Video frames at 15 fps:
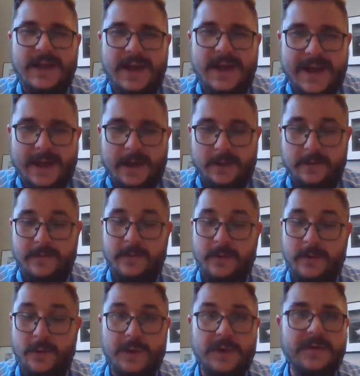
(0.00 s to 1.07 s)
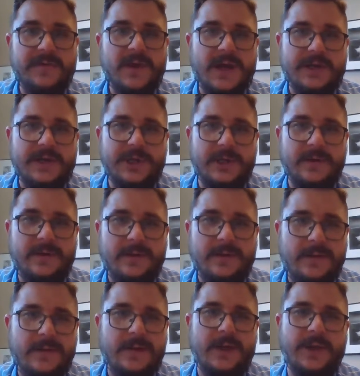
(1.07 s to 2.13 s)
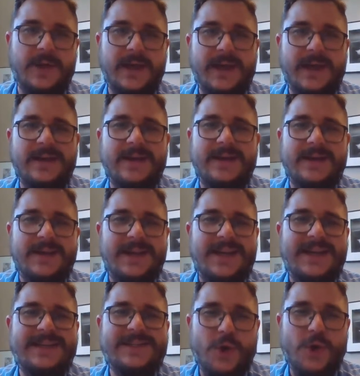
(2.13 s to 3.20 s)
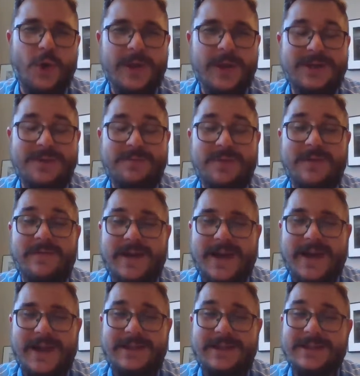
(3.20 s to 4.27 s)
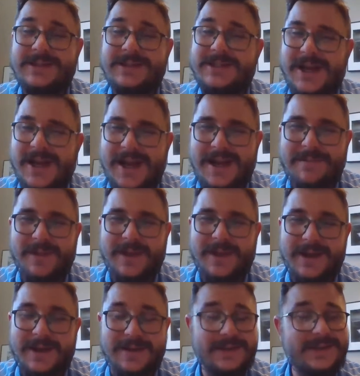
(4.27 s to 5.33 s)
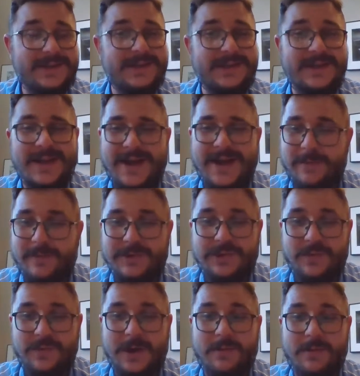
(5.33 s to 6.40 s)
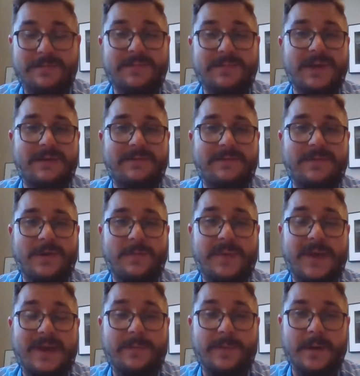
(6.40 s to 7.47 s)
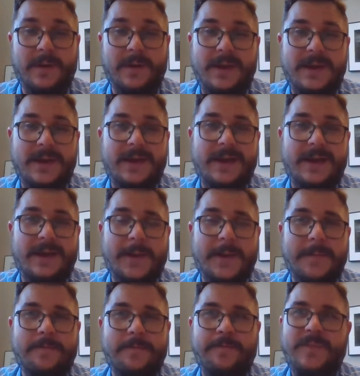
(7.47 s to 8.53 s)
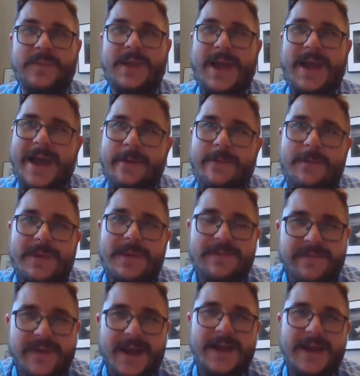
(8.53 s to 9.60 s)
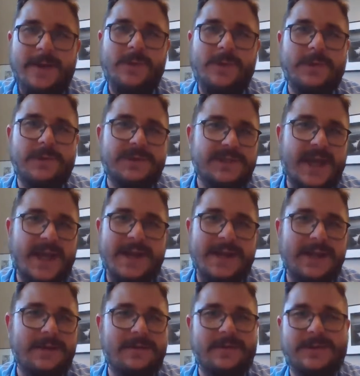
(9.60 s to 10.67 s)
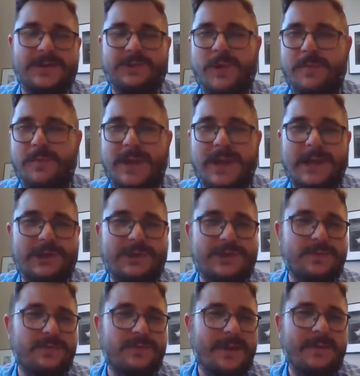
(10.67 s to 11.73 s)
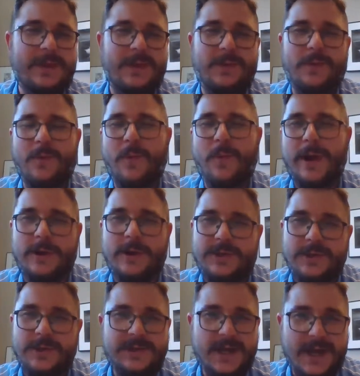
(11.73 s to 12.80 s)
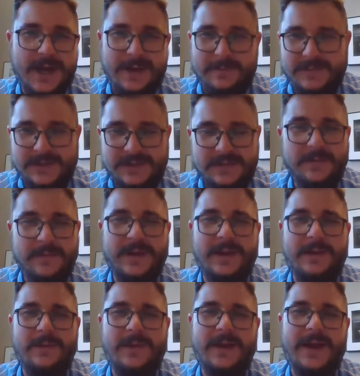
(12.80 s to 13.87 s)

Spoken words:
Now, a word of caution, okay? It's going to provide this timeline. This is not what you want to replicate for your paper. I would be fine with you citing this web page maybe one or two times, but